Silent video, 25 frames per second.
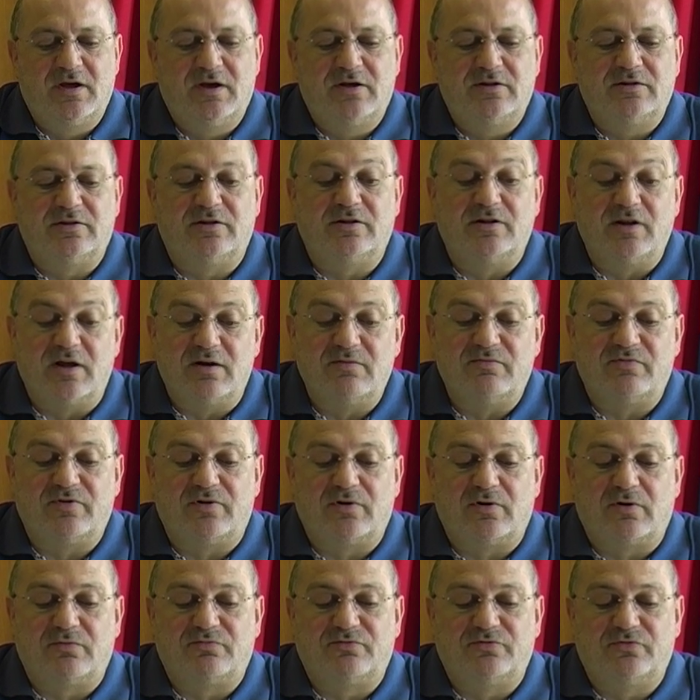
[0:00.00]
The number
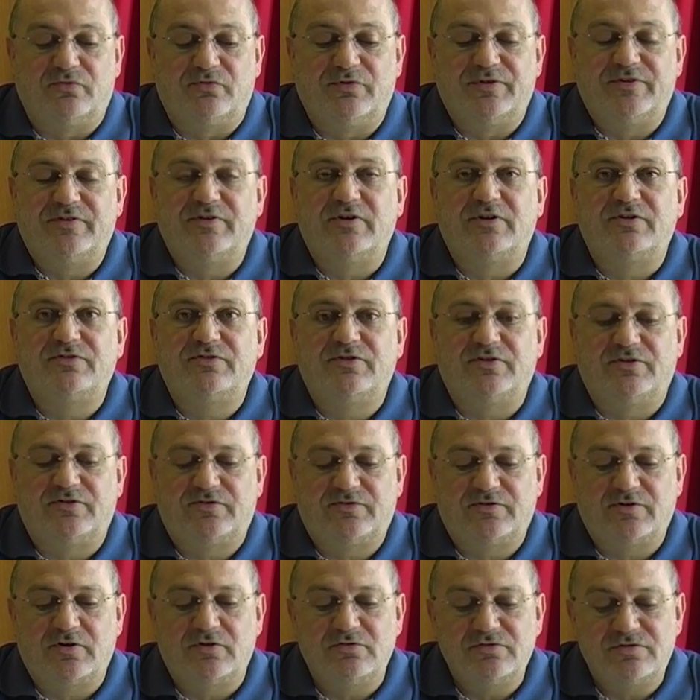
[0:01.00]
of
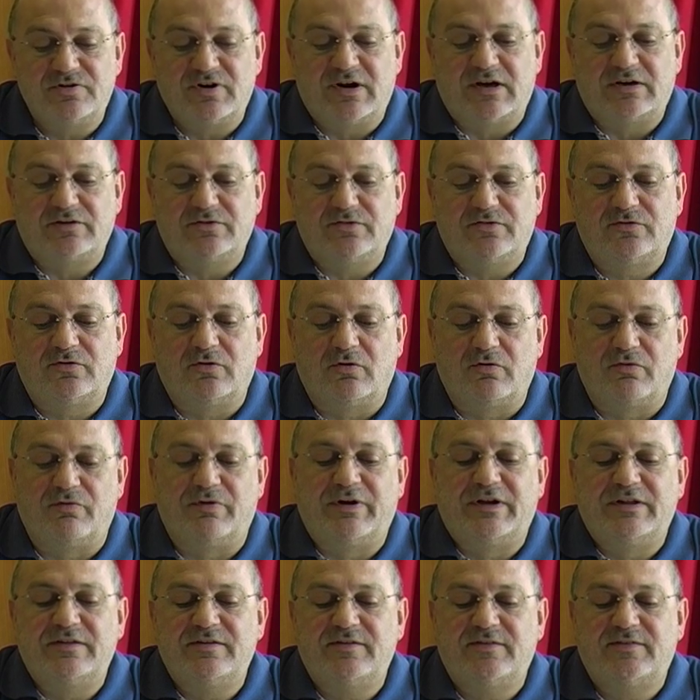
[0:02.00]
researchers' contracts or
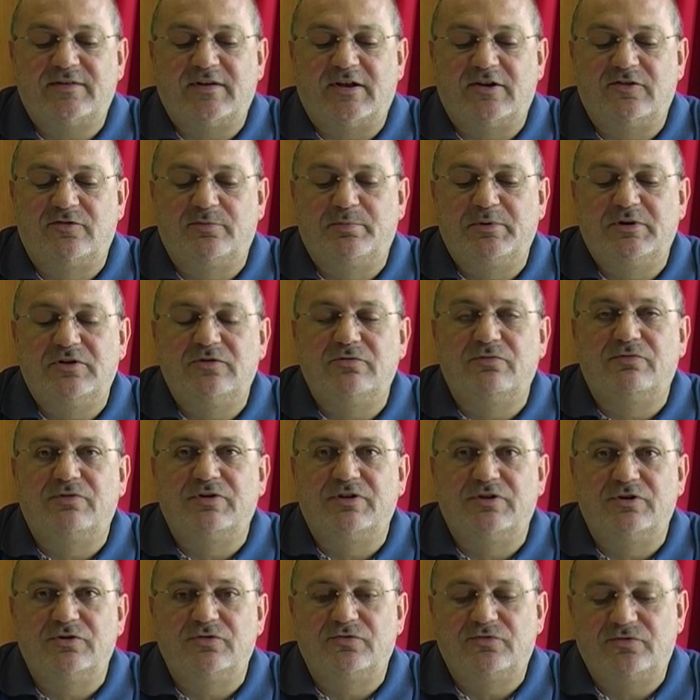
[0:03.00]
grants has been
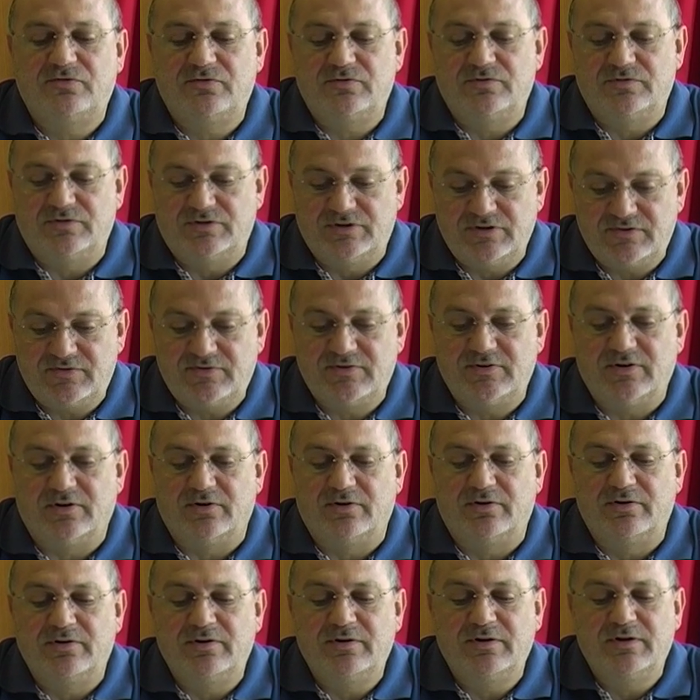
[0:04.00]
reduced this
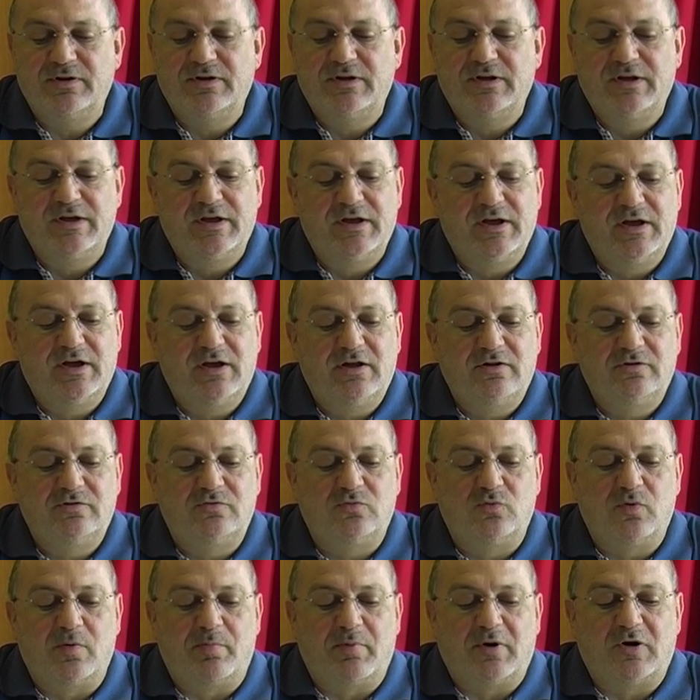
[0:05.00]
year
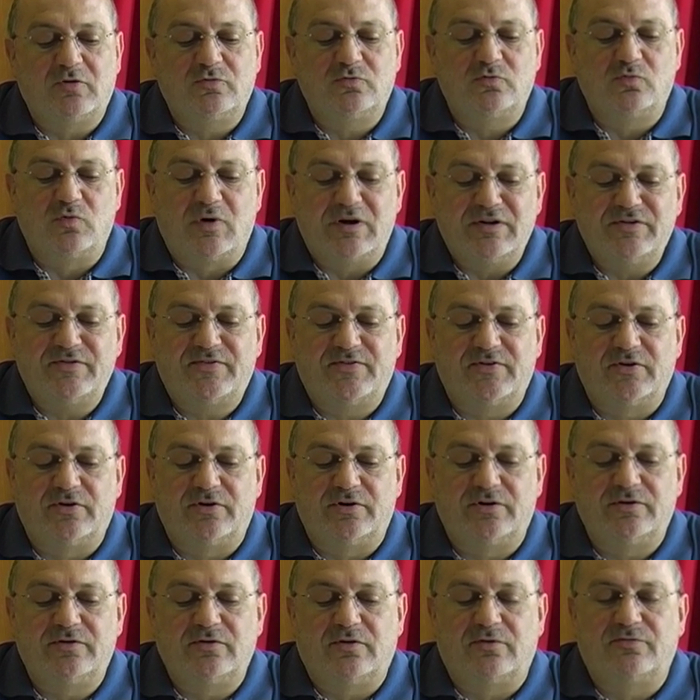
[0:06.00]
to about
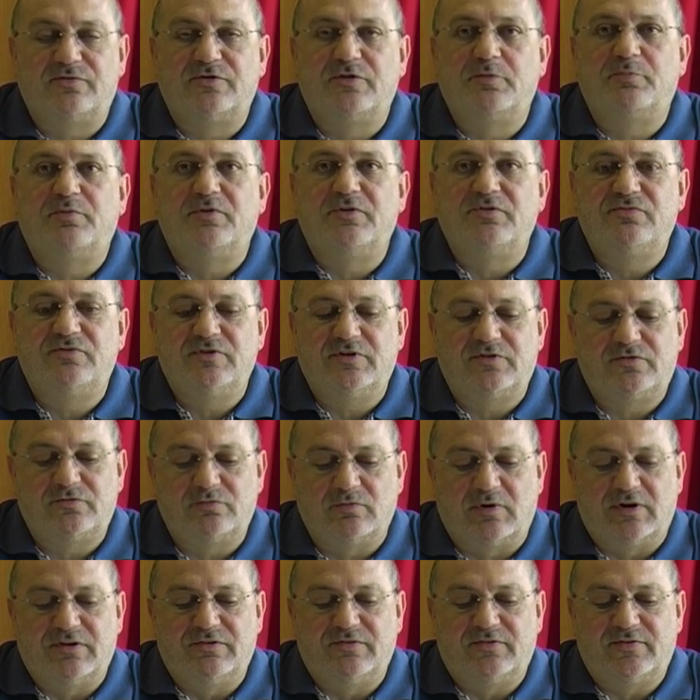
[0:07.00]
1/3 of the previous
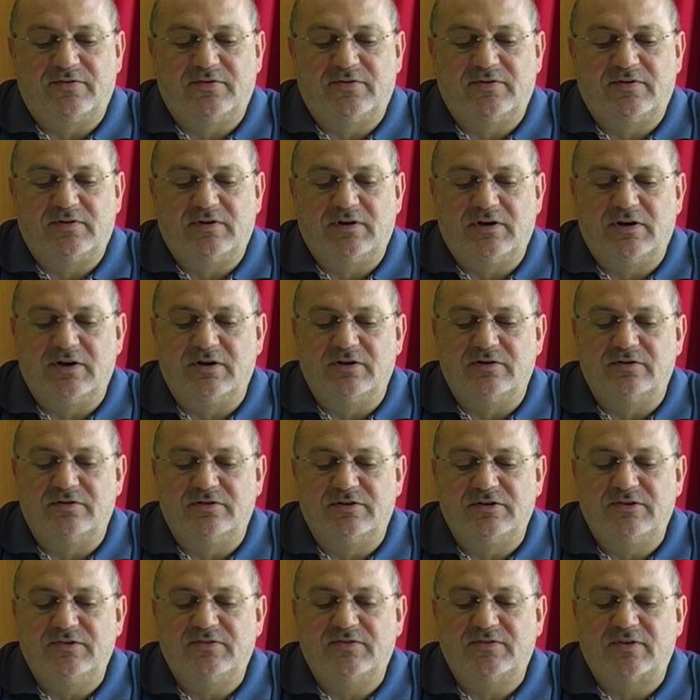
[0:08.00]
ones, and
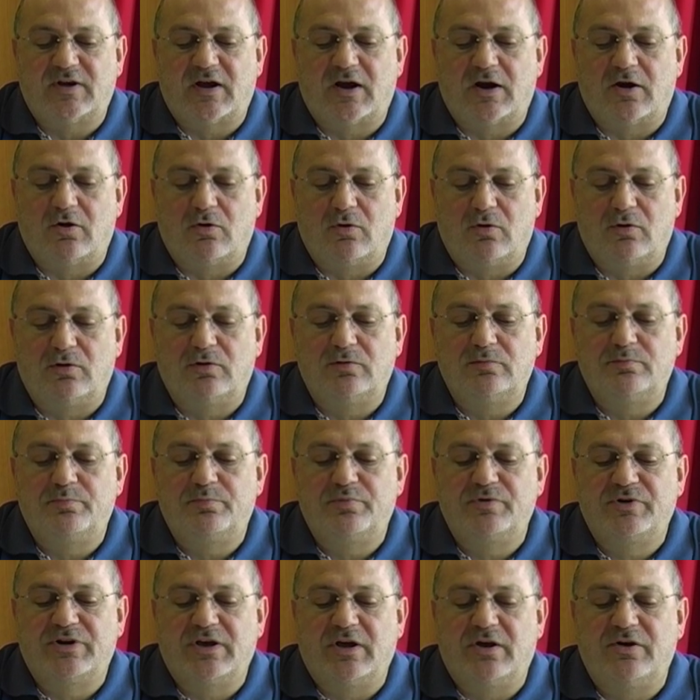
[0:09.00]
these are all
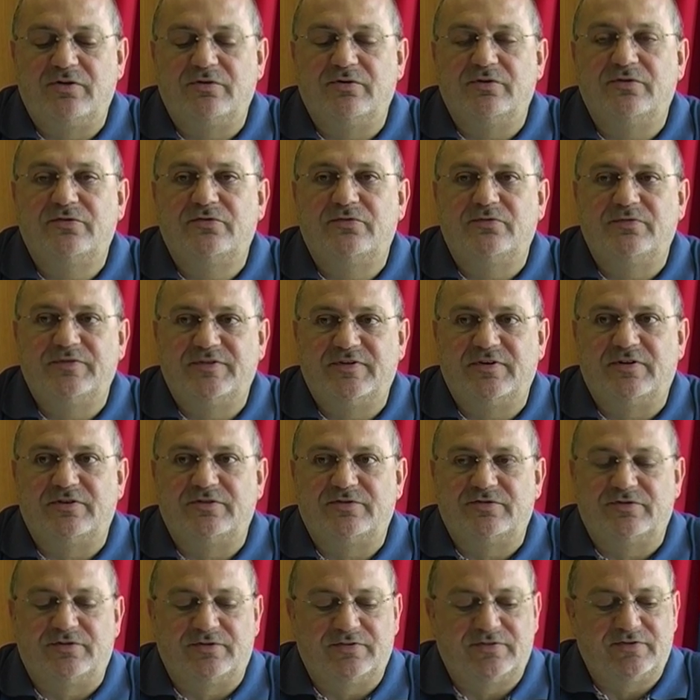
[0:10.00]
precarious
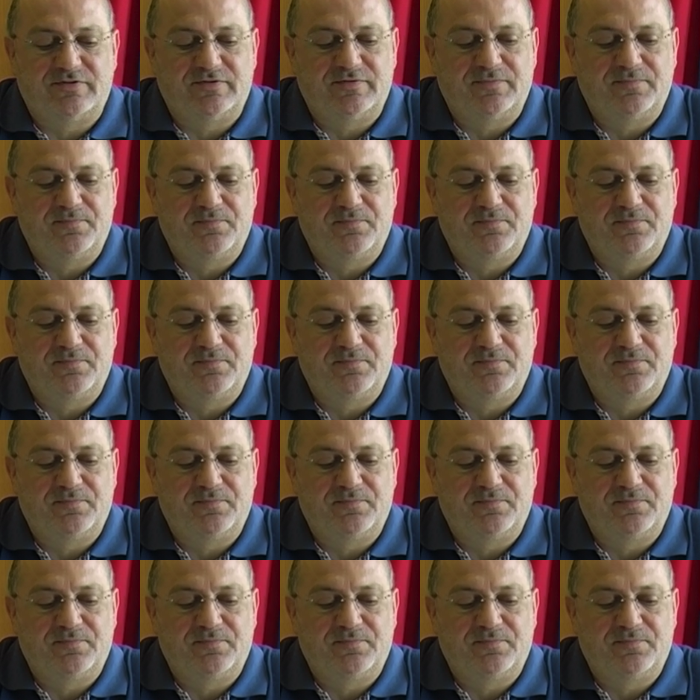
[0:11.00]
researchers.